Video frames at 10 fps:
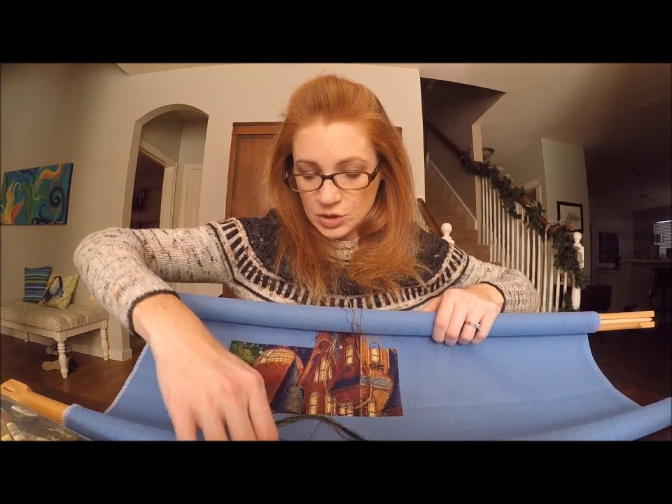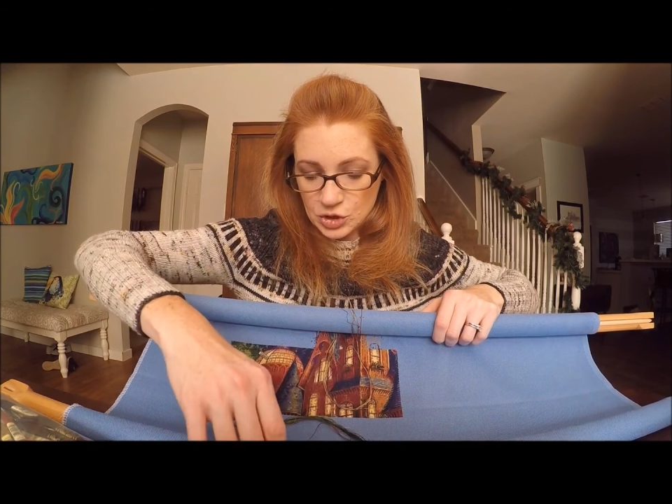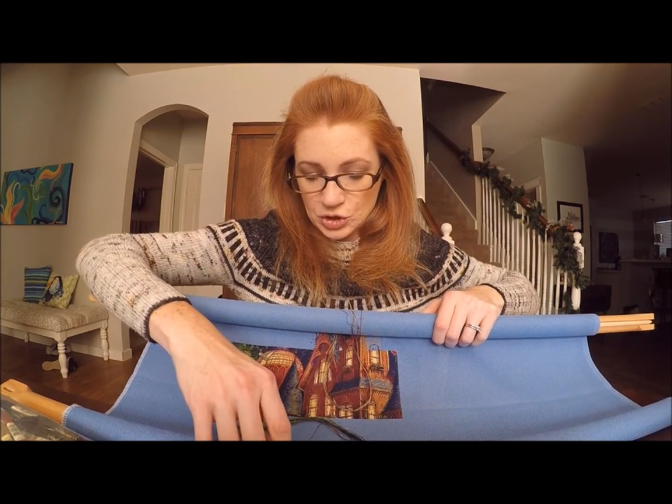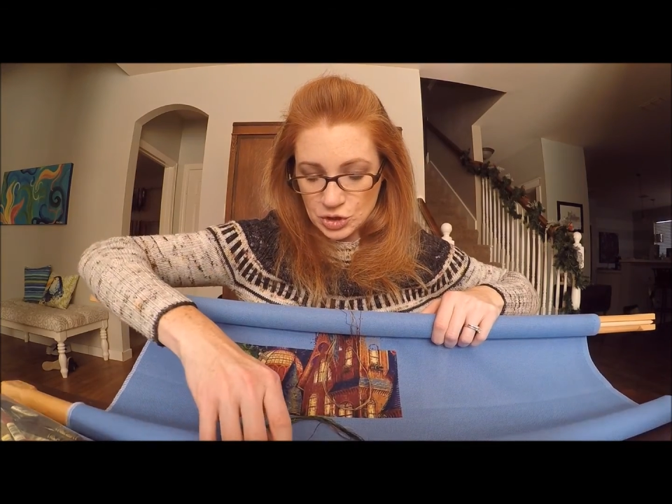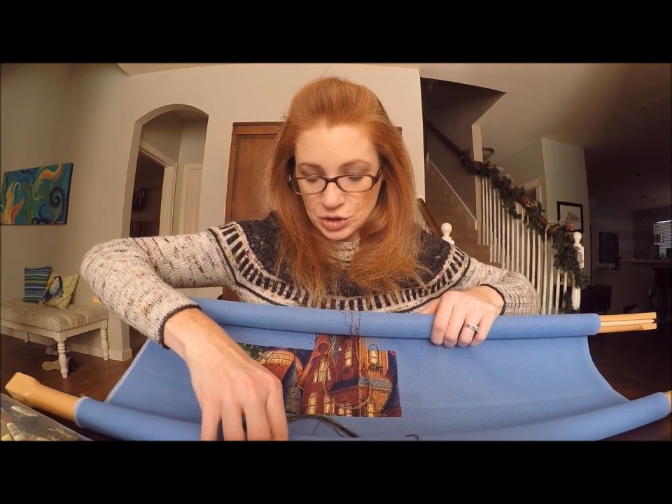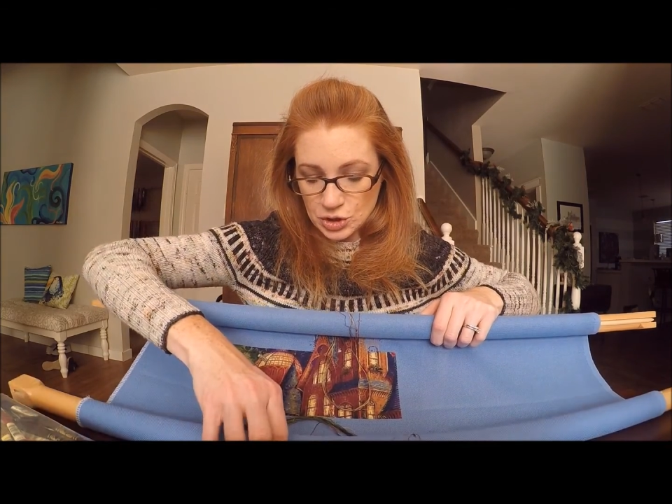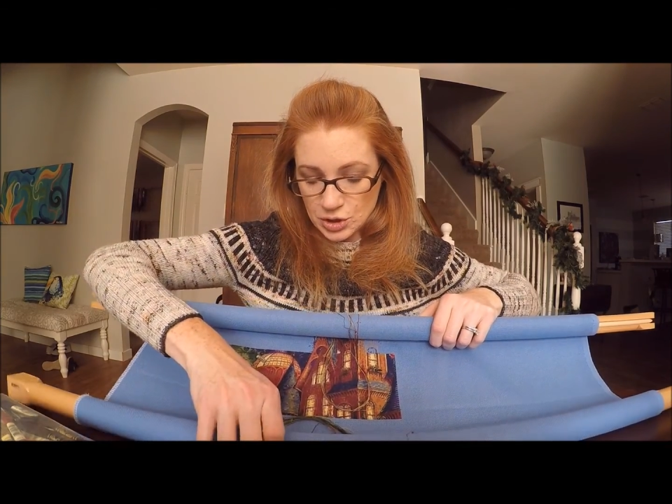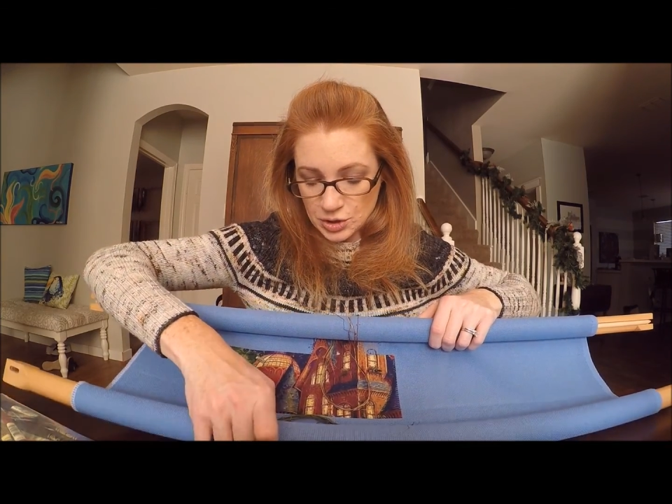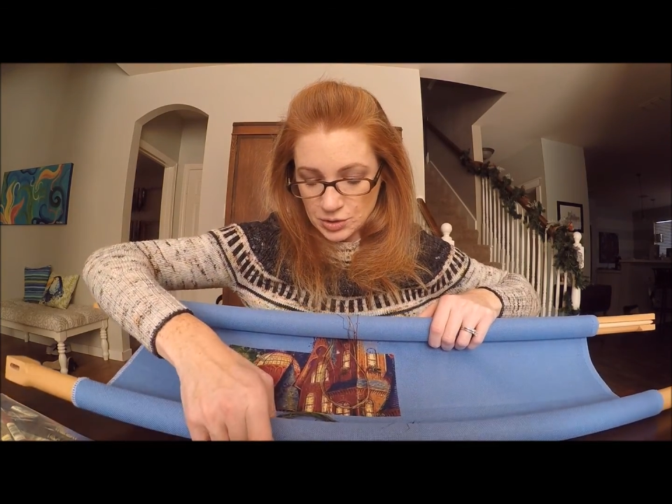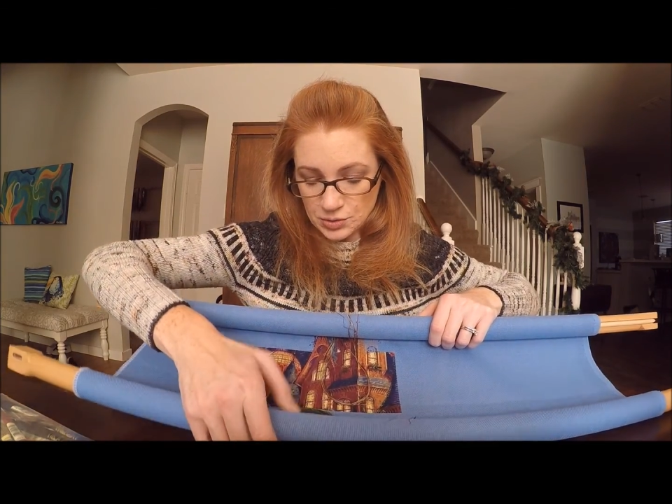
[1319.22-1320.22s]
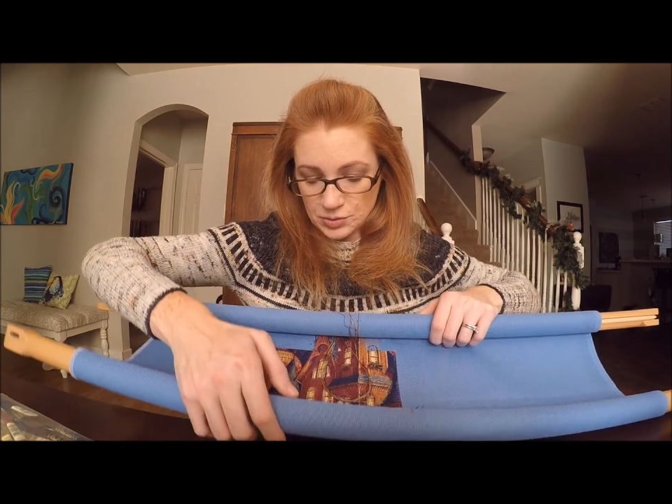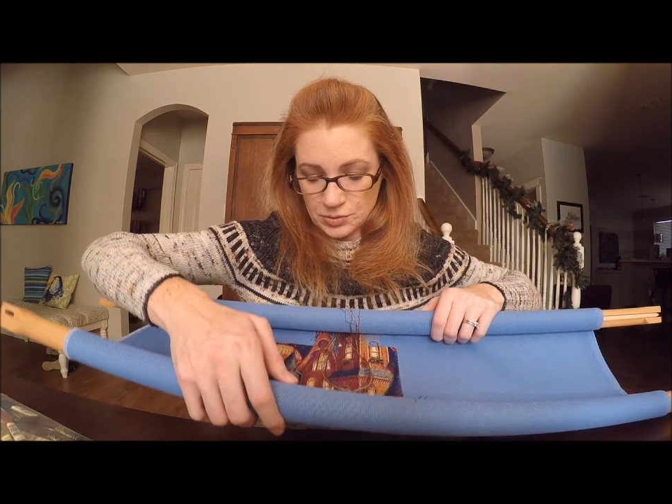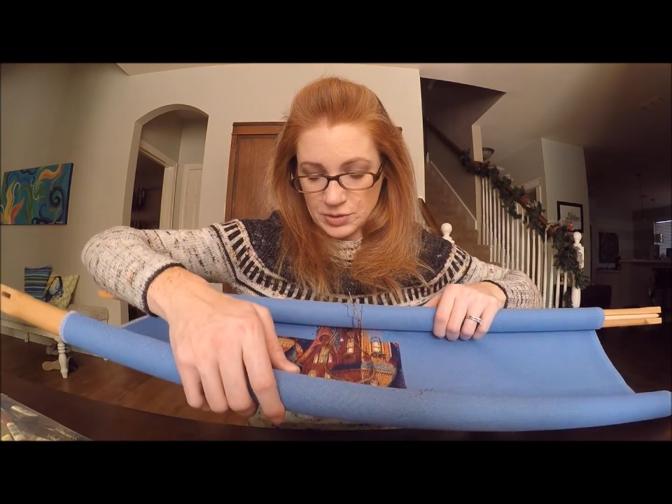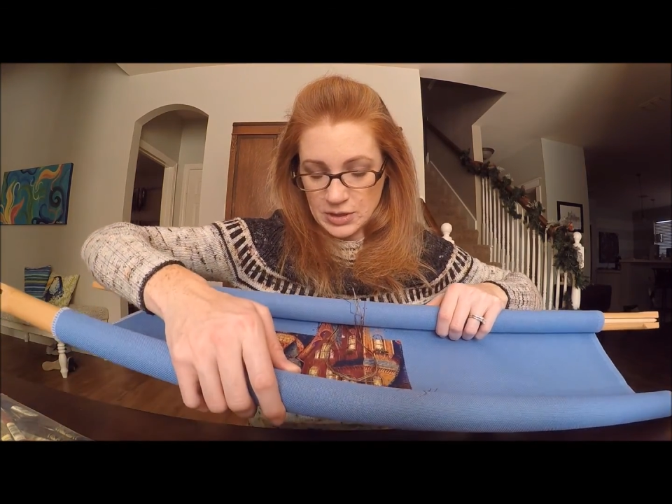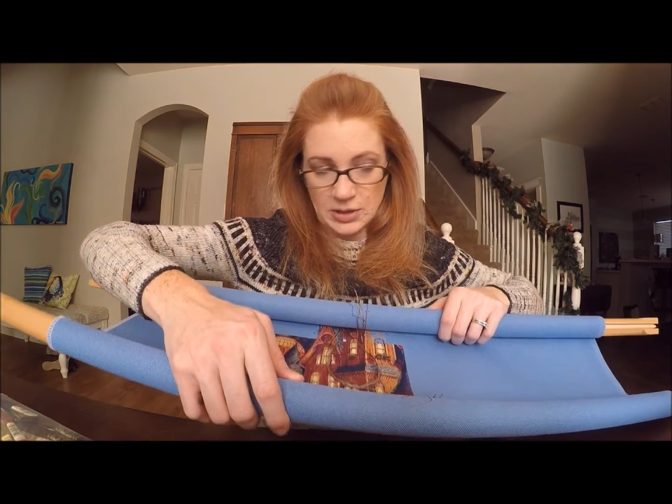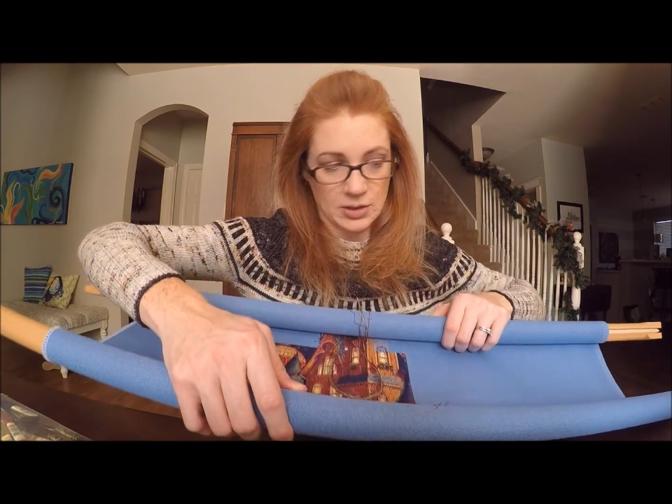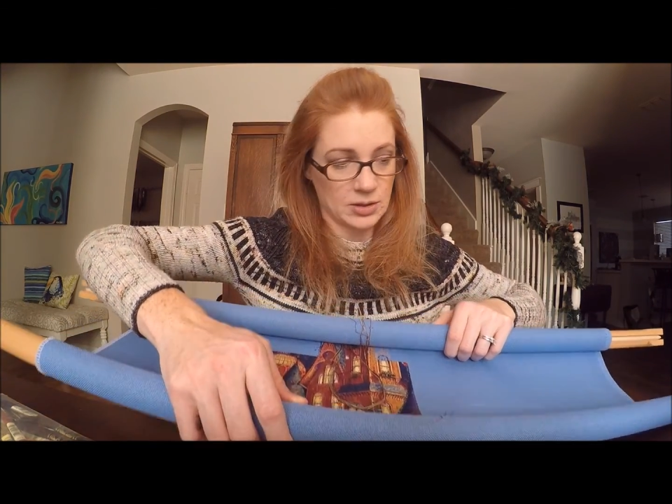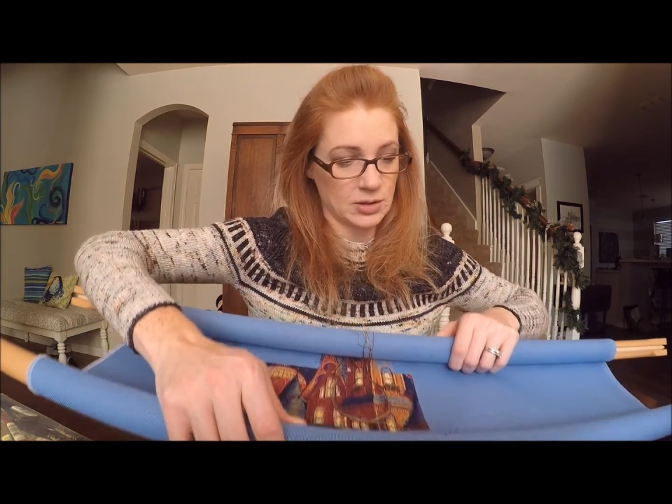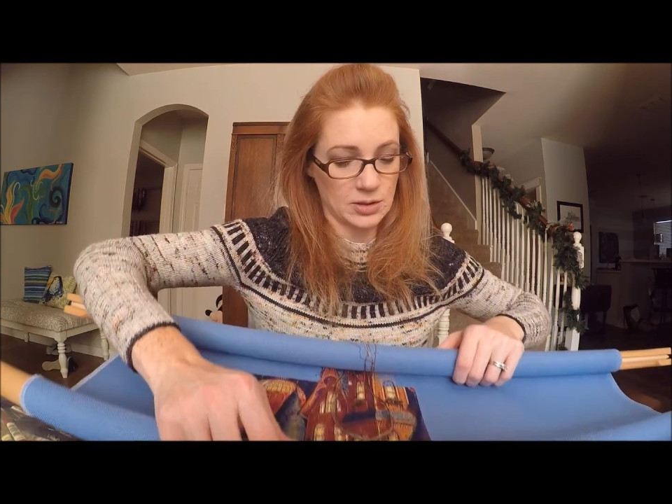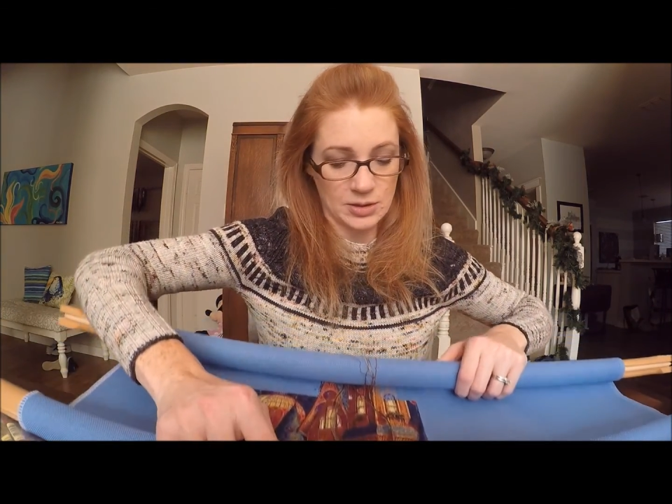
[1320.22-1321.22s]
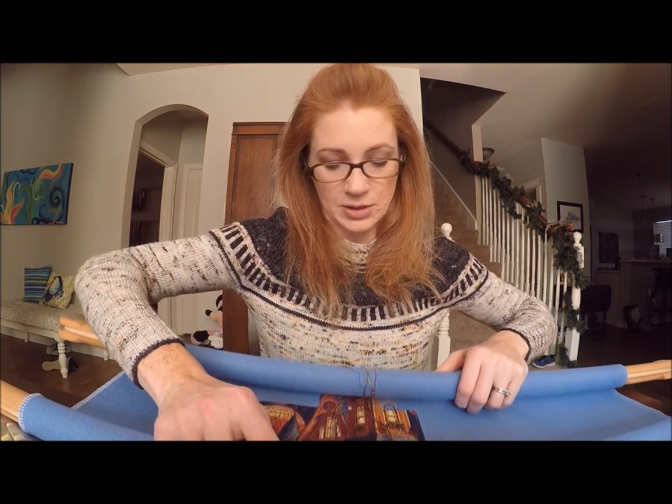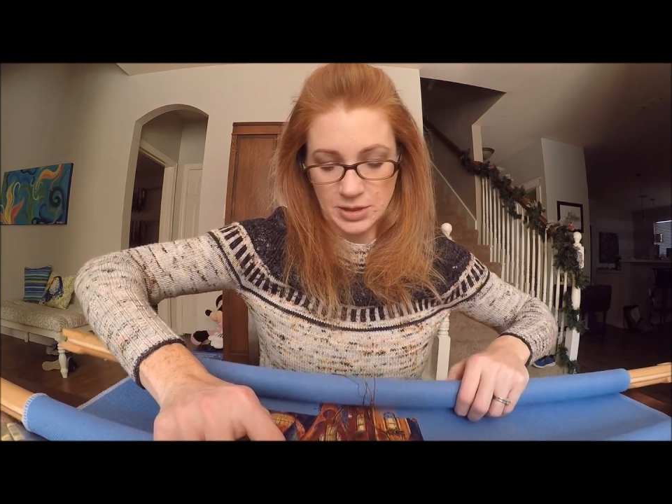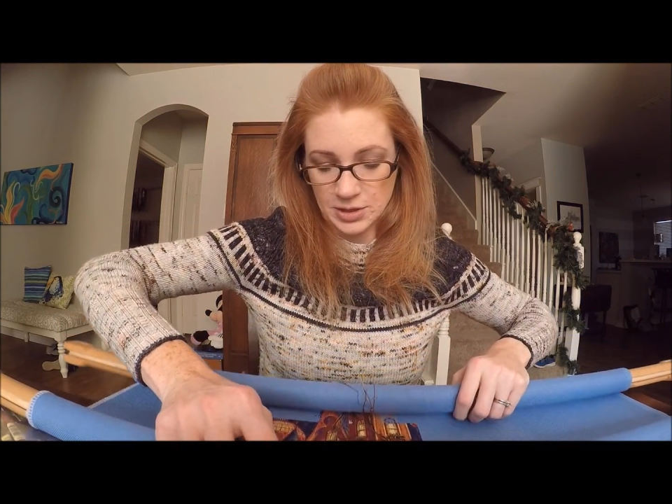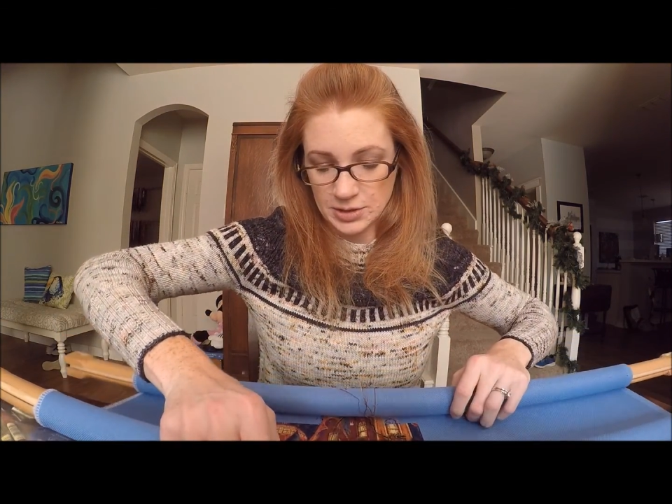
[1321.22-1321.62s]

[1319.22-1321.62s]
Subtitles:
So there